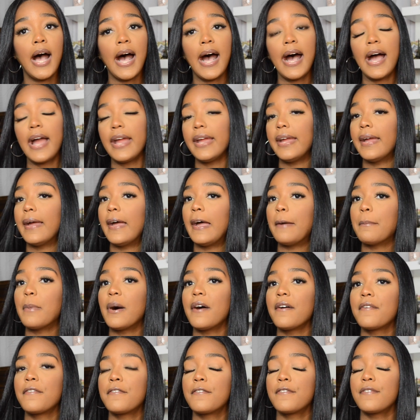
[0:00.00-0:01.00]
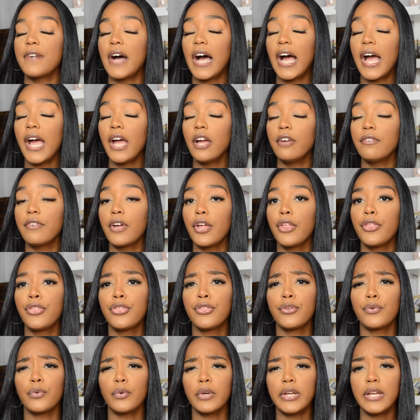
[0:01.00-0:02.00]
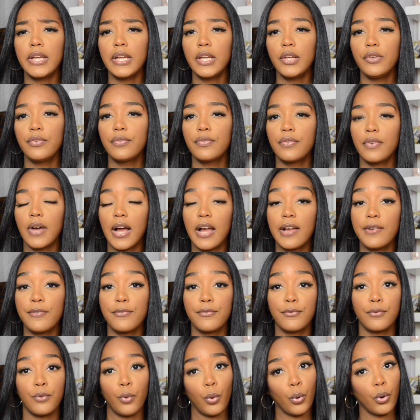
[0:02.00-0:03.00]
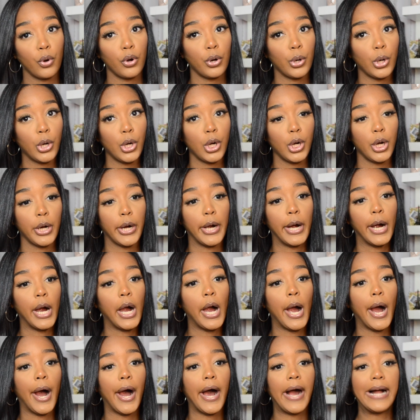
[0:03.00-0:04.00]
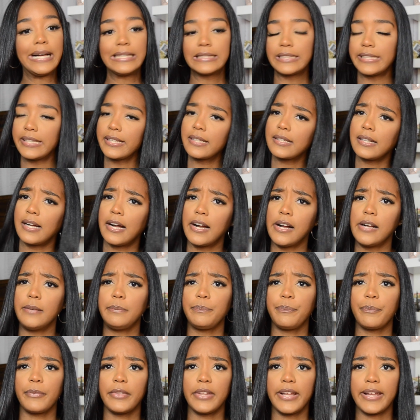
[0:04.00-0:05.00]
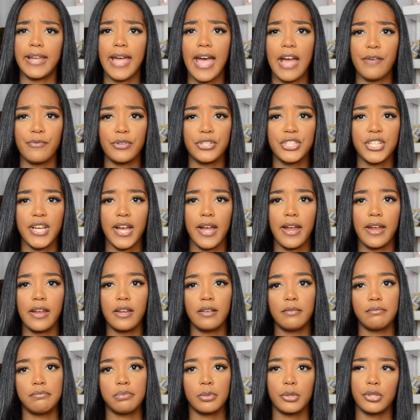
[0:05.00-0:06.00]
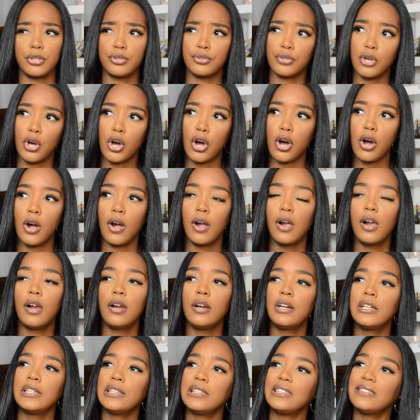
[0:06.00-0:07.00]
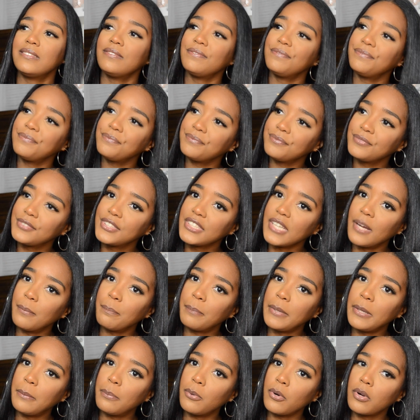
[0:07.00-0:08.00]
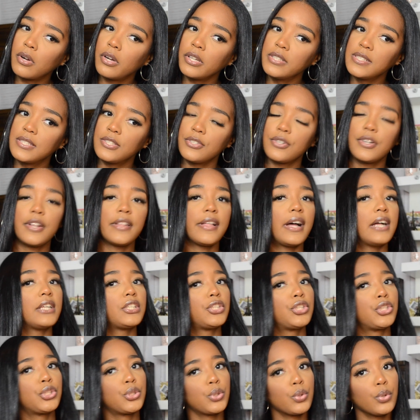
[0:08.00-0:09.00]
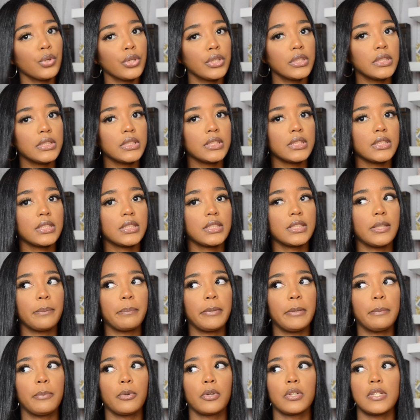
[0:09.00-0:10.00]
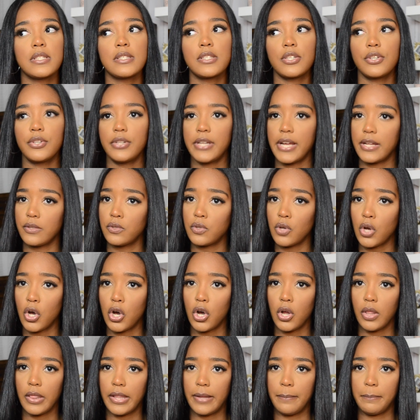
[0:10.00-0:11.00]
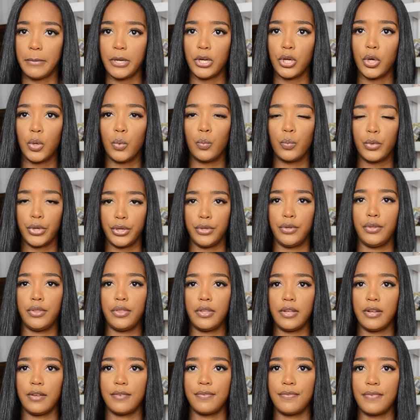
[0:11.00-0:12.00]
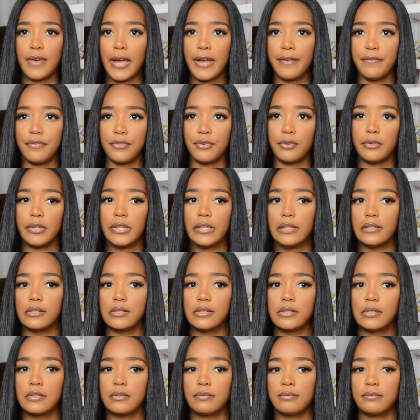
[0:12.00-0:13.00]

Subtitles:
I am 5'3", 5'4". I think I'm like average height, pretty tall. Some people consider that short, some people consider that tall. Let me know what you think 5'3 is.